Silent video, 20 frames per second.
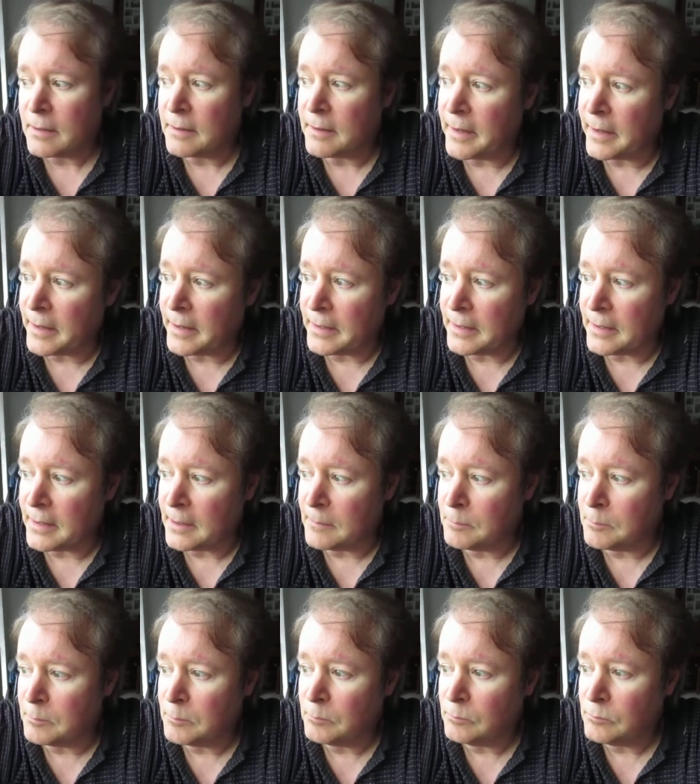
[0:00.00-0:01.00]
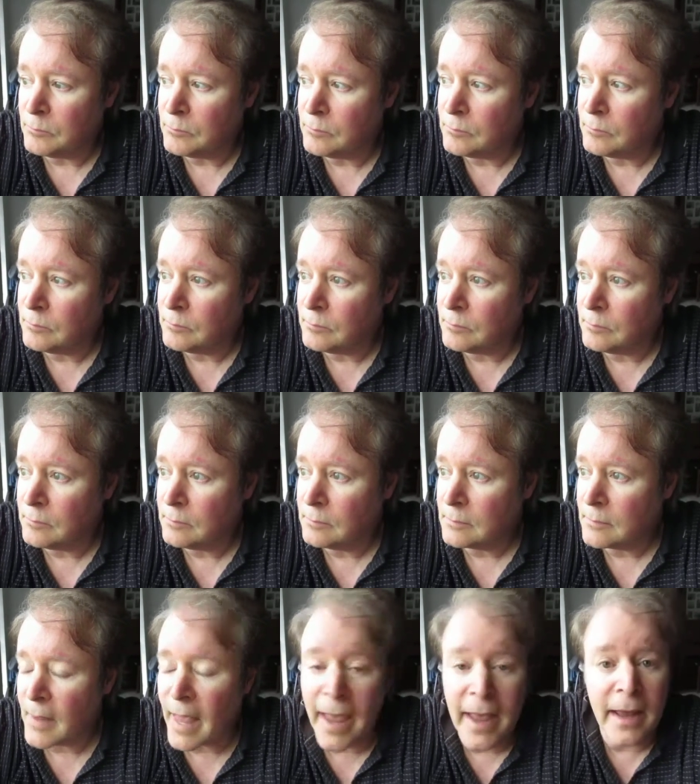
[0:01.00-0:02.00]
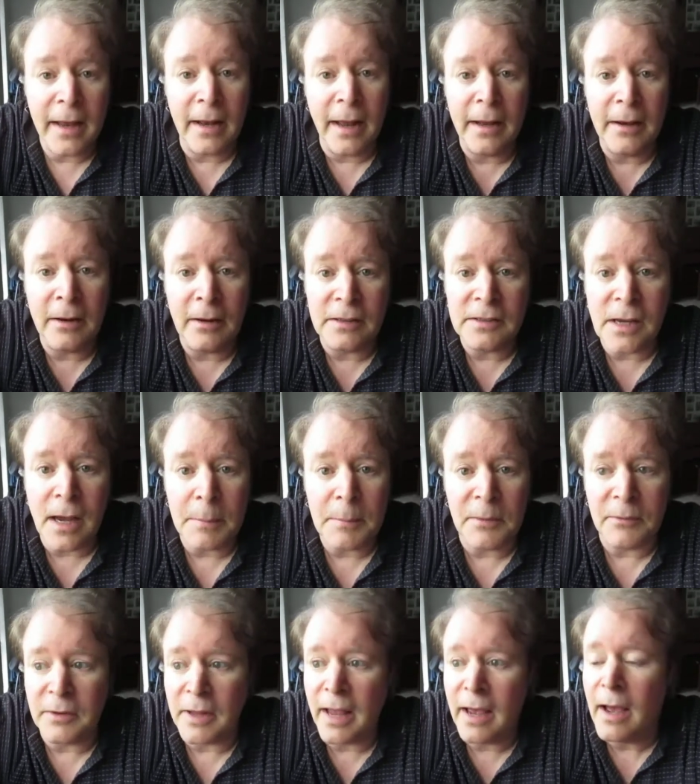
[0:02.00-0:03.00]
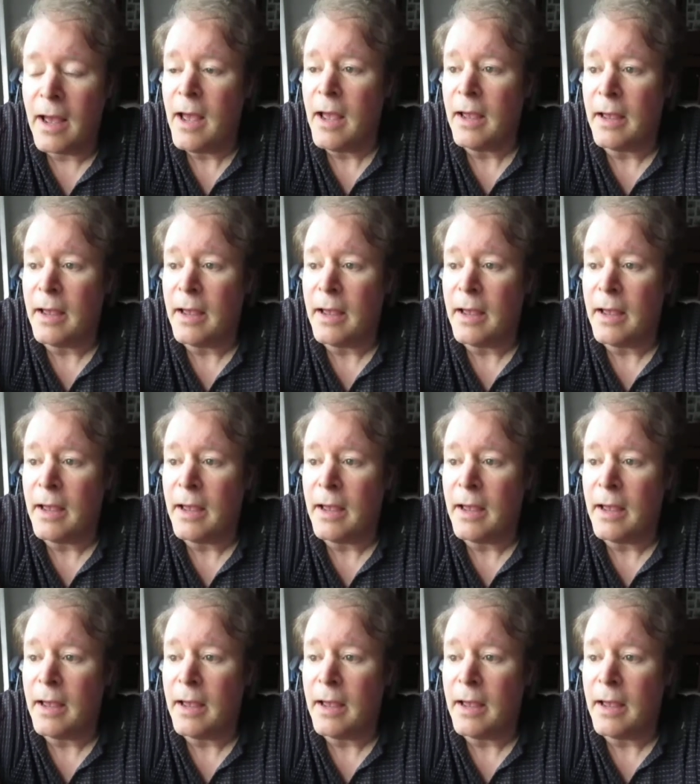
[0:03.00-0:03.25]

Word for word: They, um, and, and on top of, yeah,